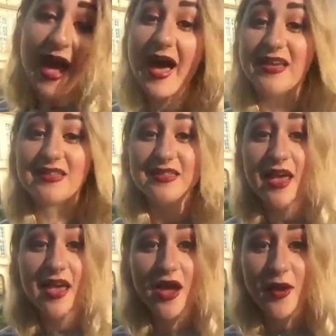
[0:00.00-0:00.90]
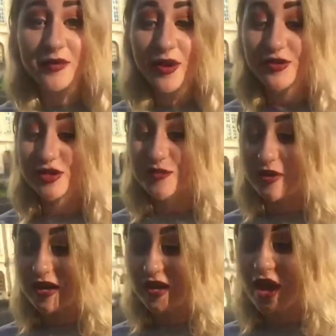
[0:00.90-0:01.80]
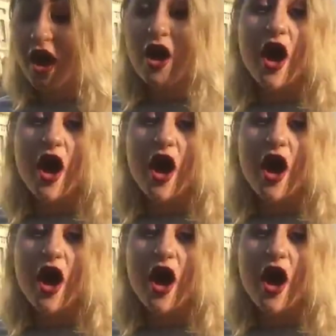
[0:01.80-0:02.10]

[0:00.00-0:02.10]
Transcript: and today I'm going to be